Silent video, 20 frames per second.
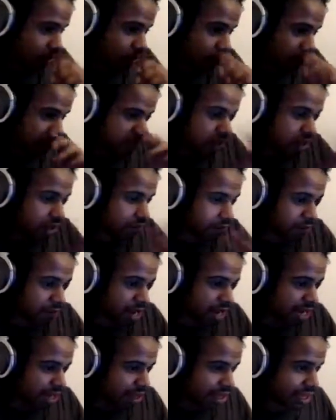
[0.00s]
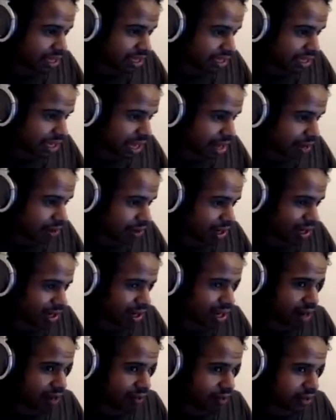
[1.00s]
we've done many things together, and a
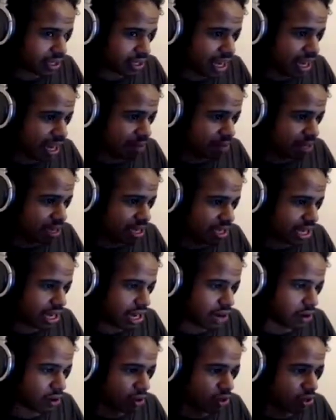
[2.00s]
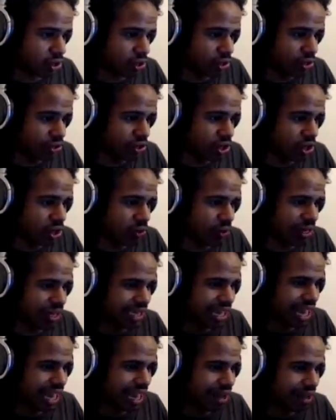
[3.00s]
lot of the times his characters always
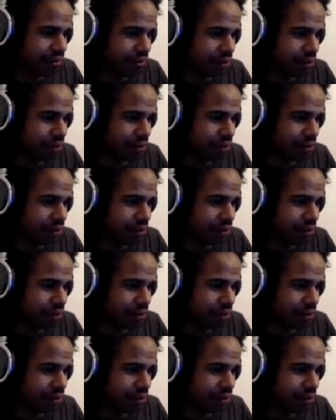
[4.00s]
have,